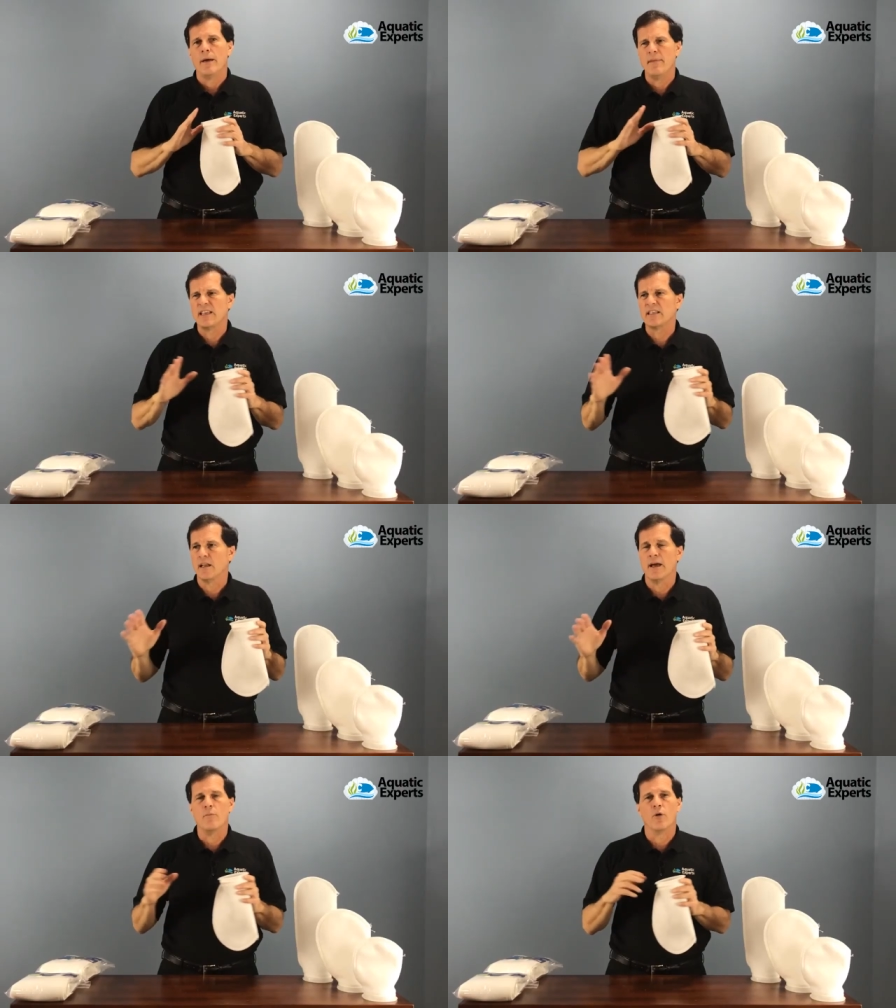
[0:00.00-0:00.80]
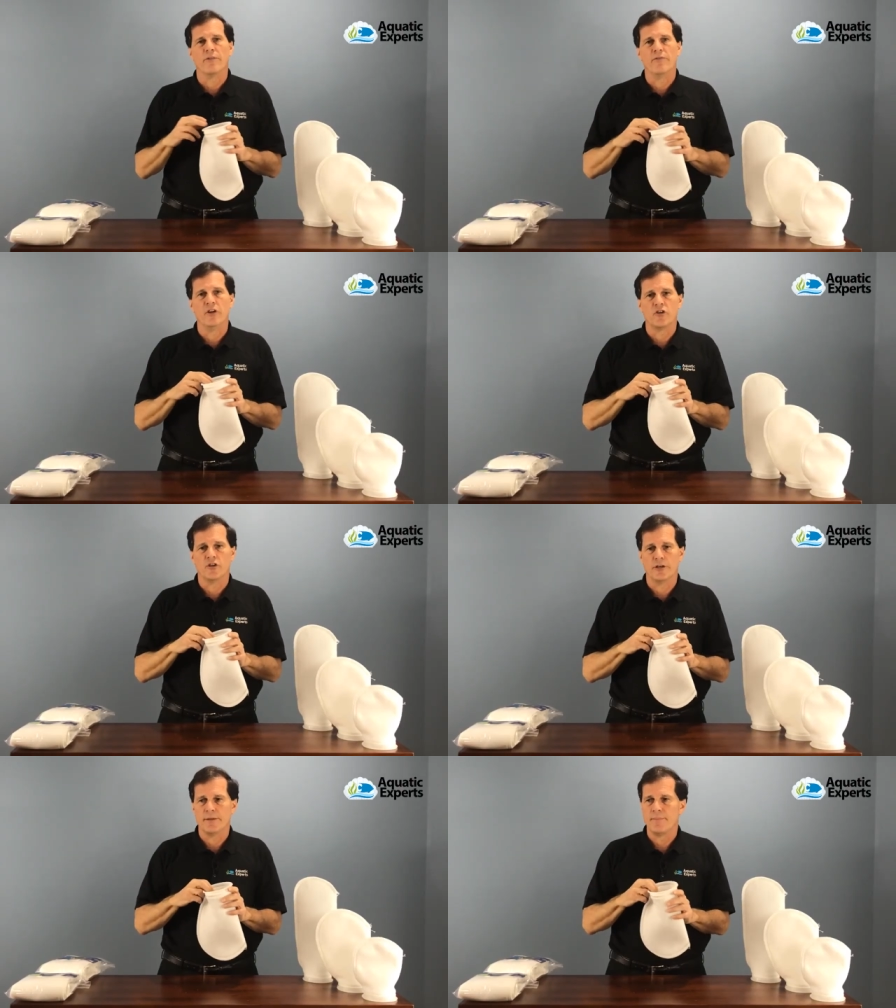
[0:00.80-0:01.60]
That makes it a lot more
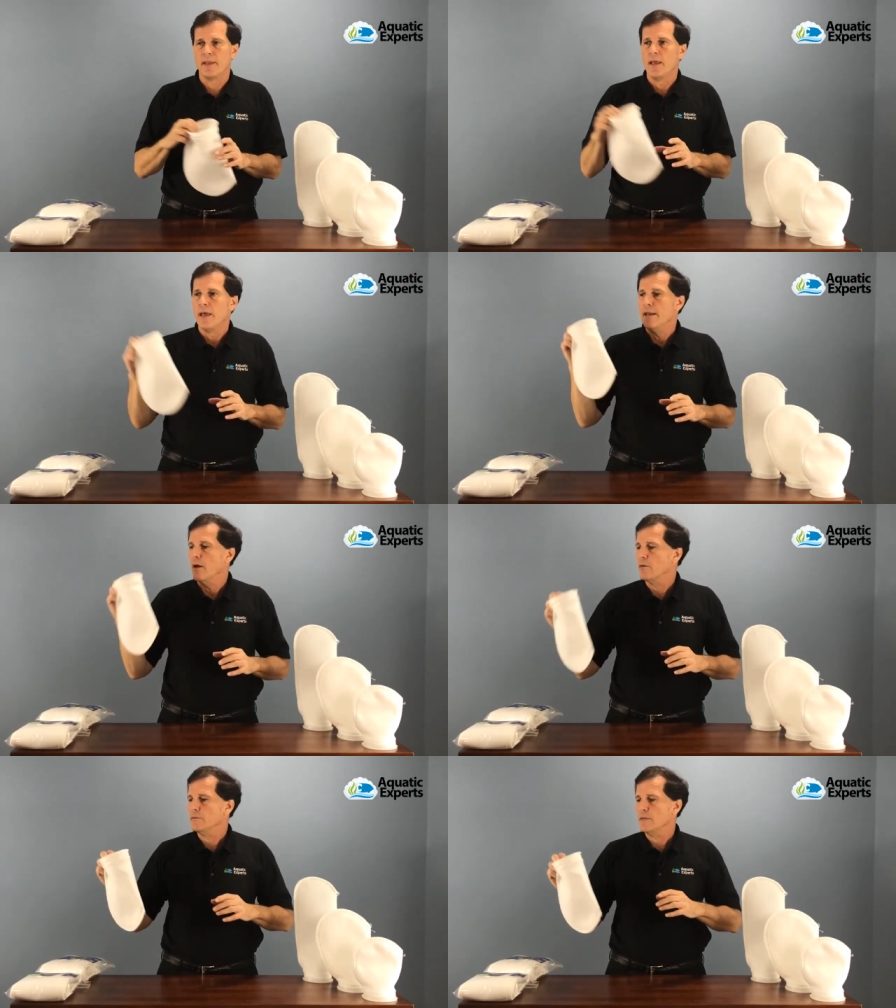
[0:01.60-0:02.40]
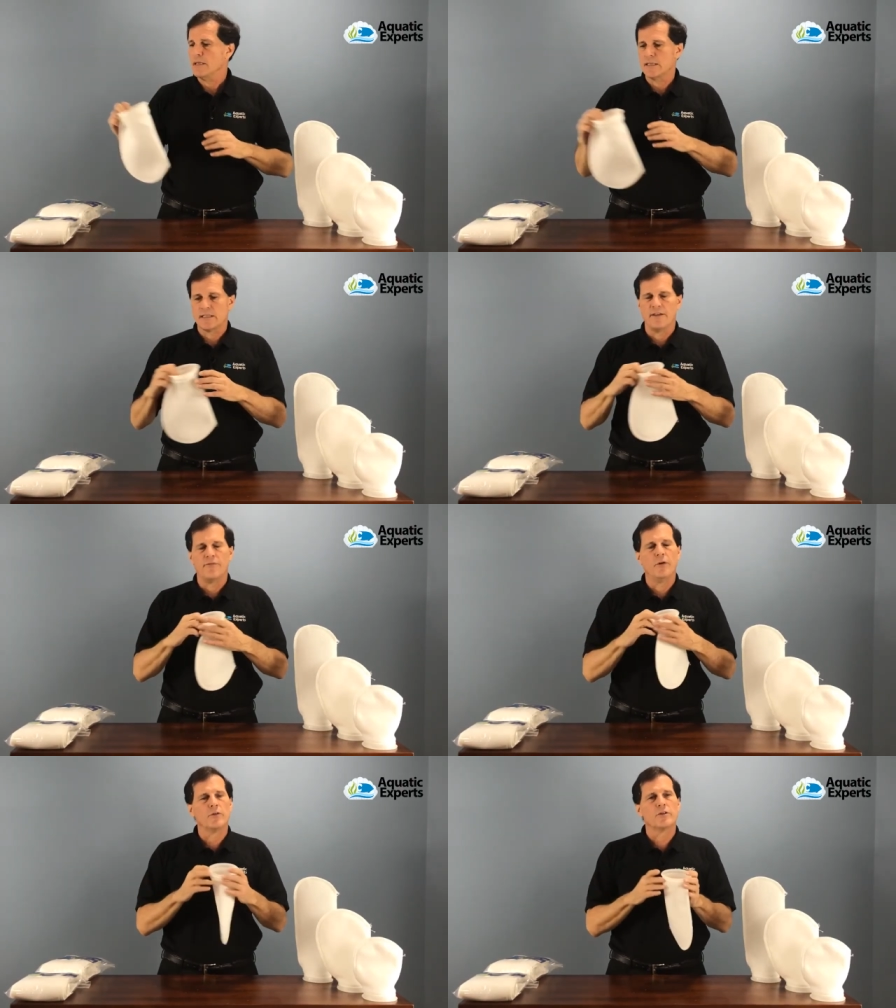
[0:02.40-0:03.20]
efficient. Now, as I said,
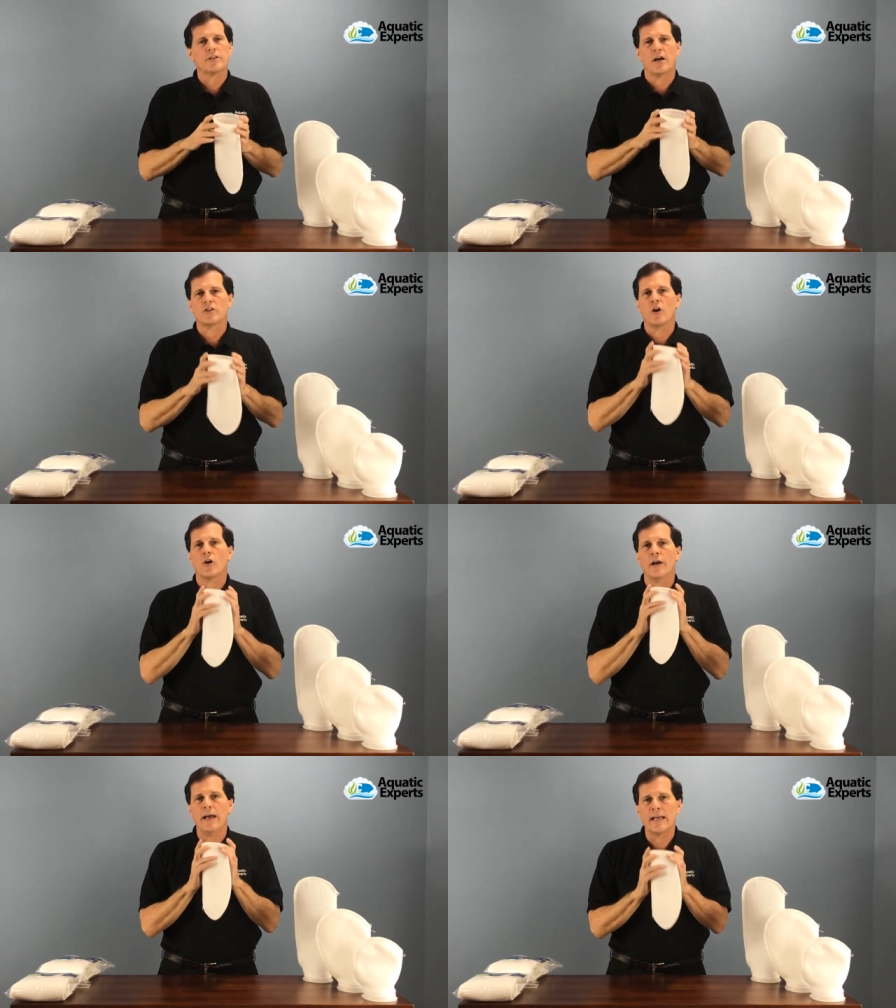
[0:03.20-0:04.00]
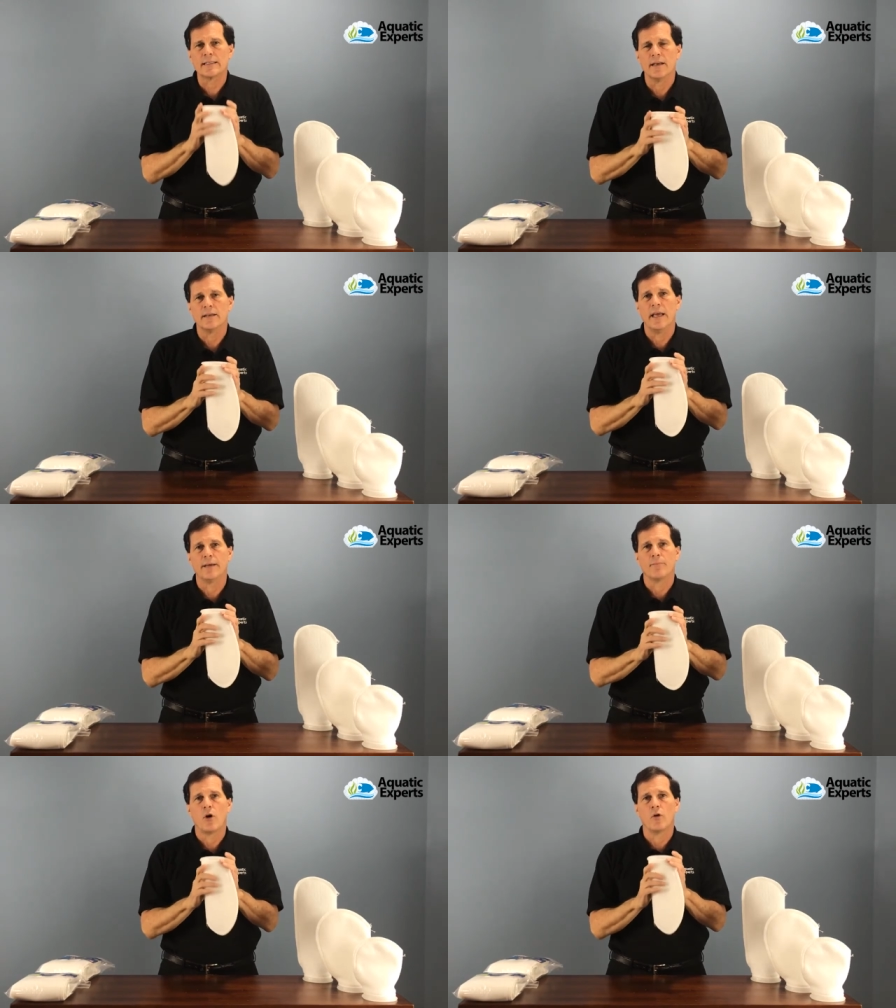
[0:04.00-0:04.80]
filter socks are excellent at
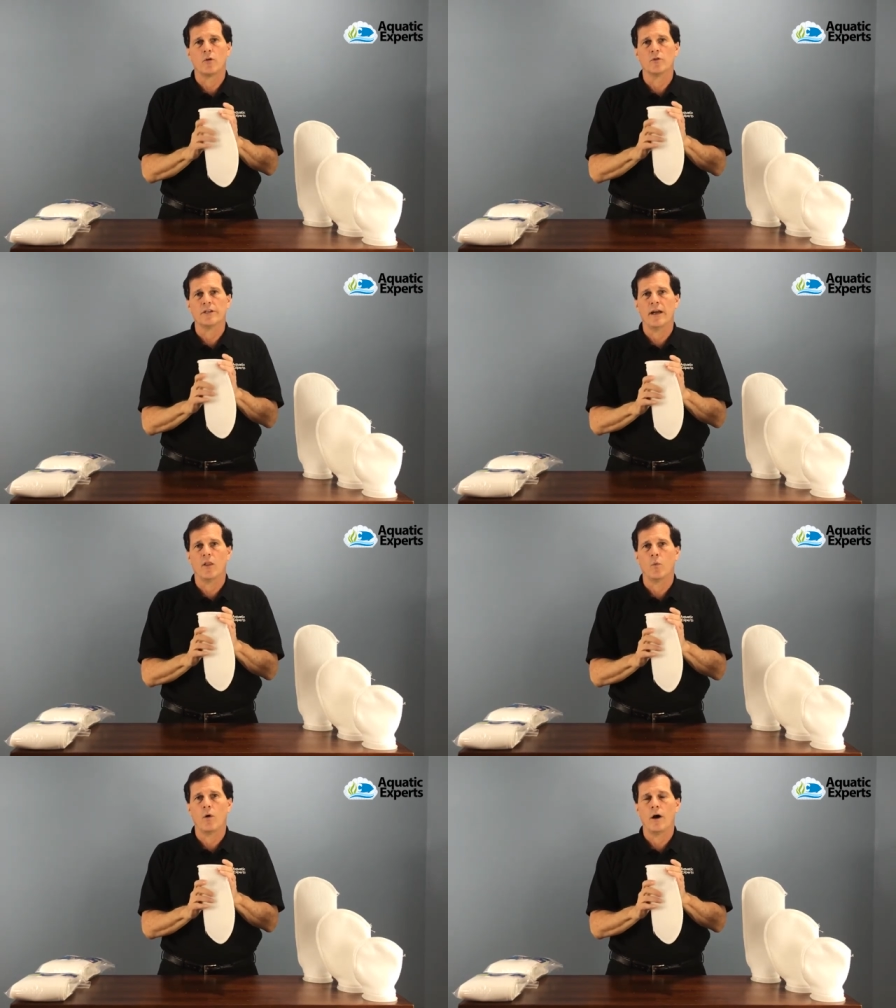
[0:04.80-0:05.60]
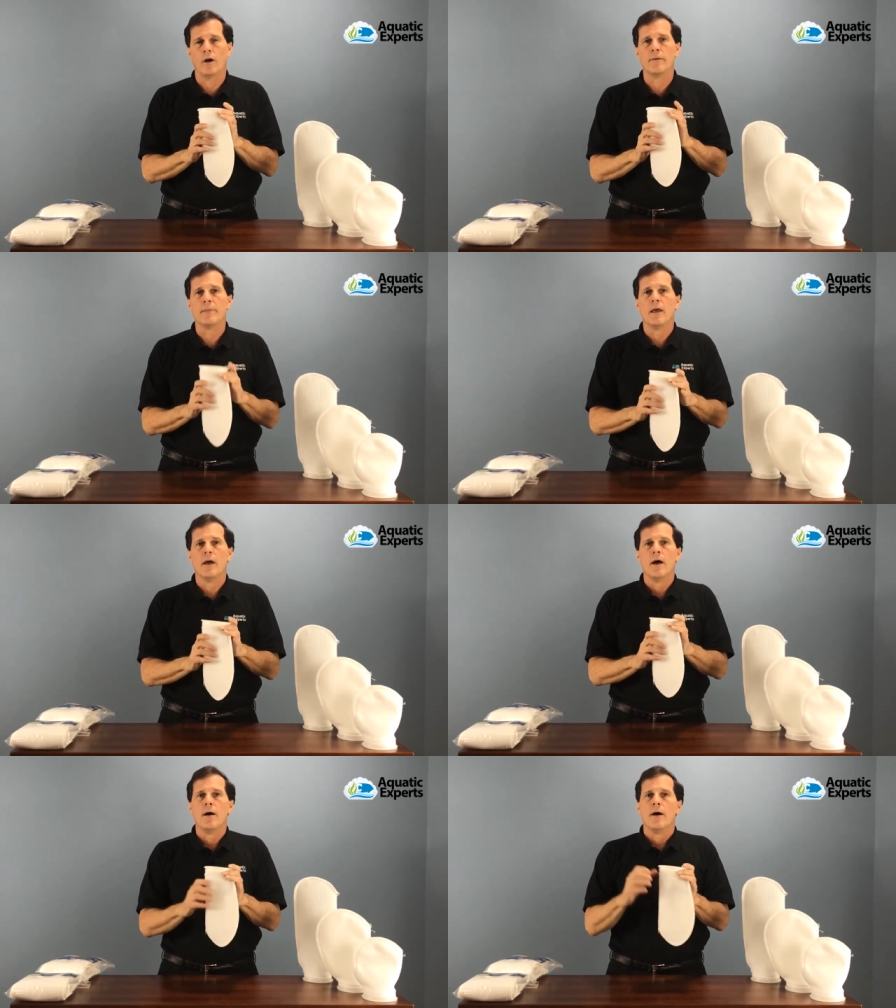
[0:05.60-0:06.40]
taking particles out of the water
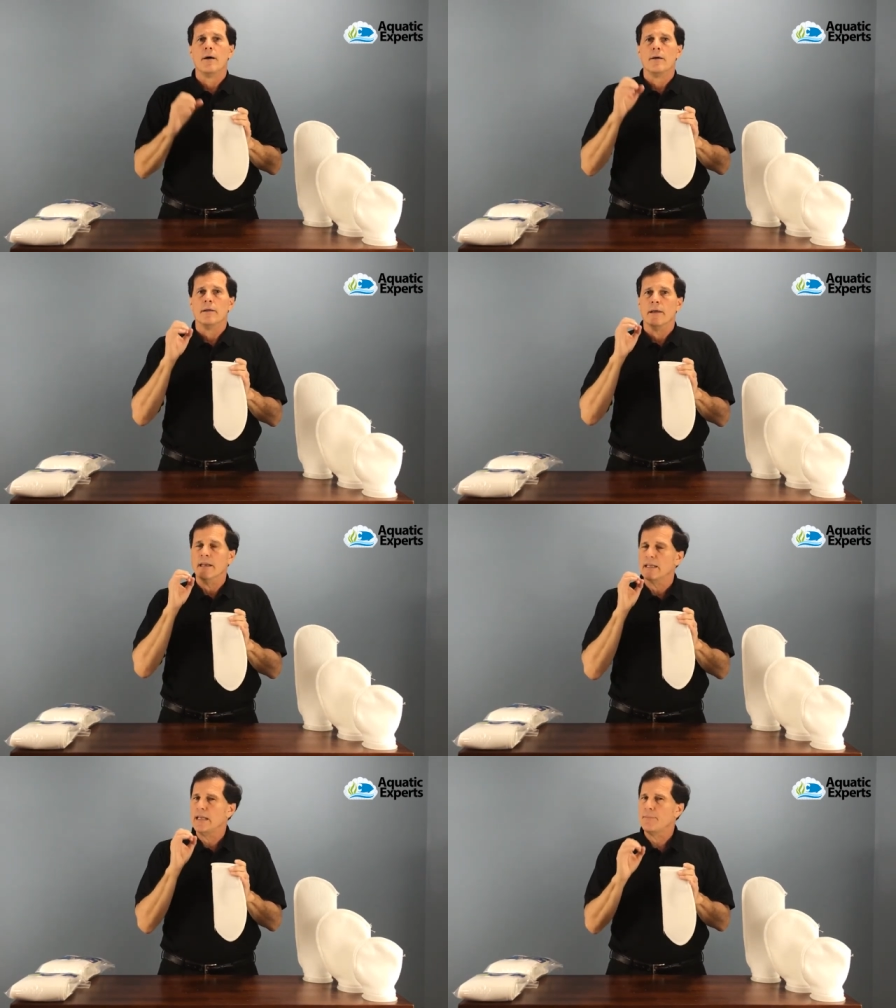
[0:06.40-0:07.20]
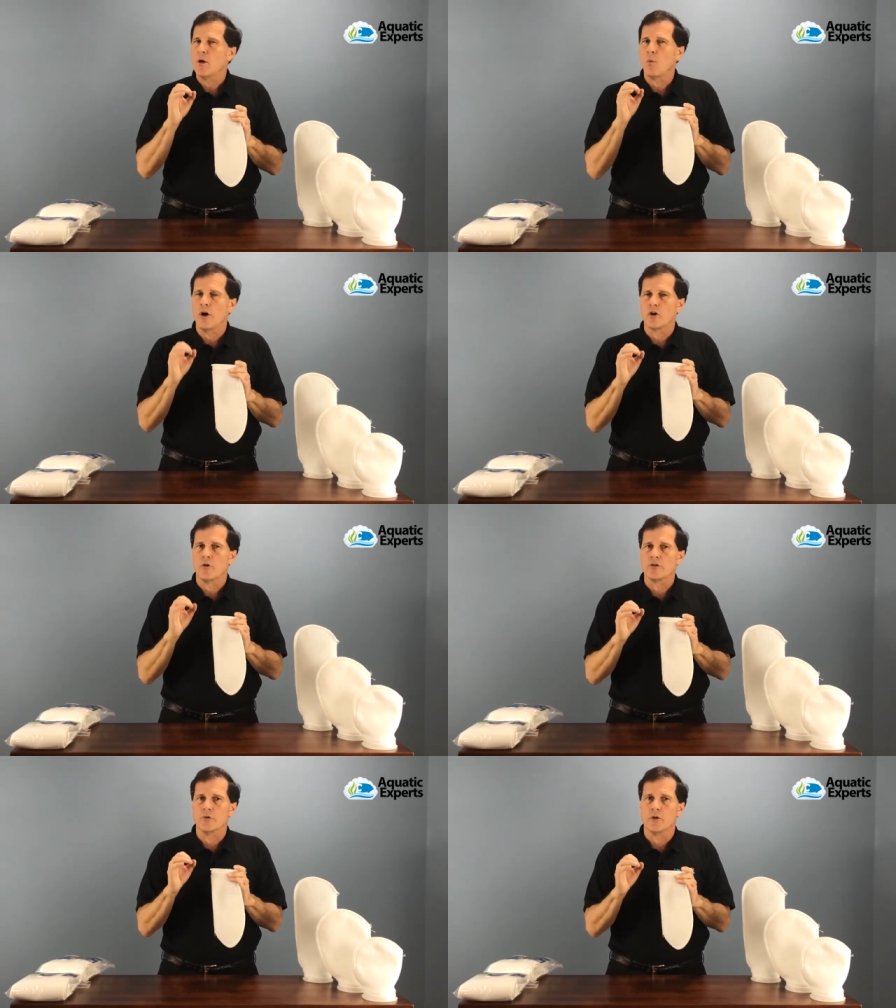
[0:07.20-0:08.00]
and to keep that water
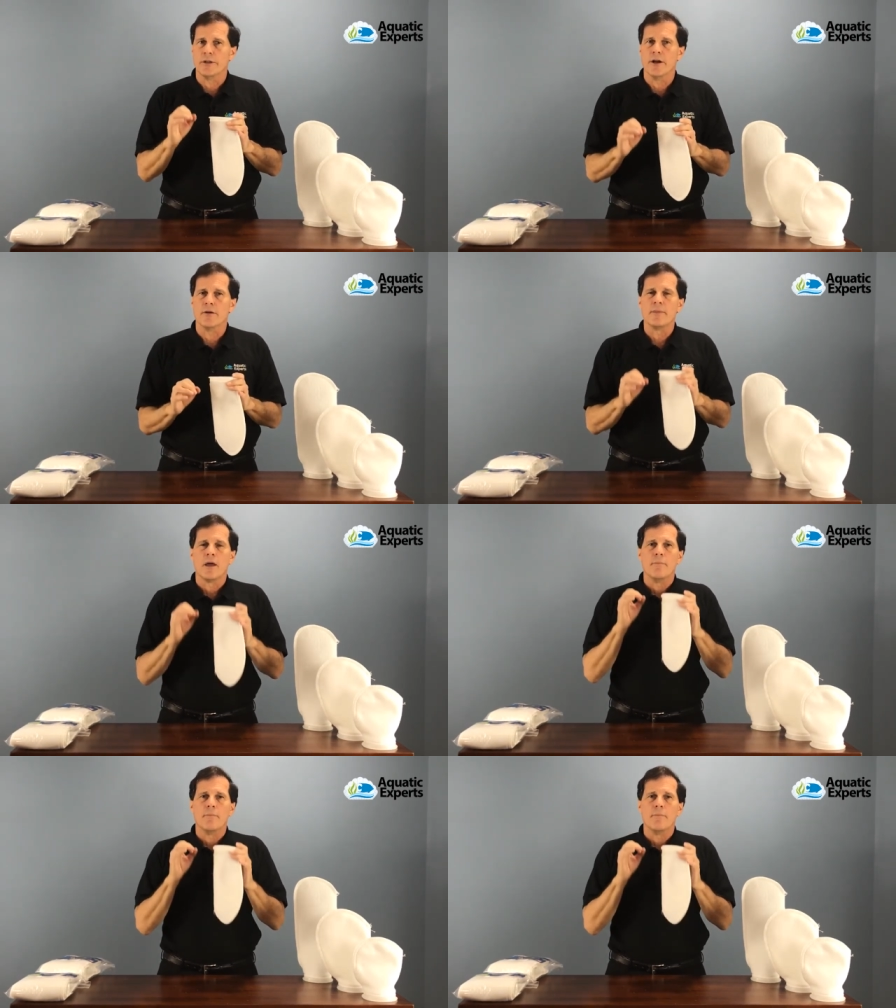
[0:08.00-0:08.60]
crystal clear.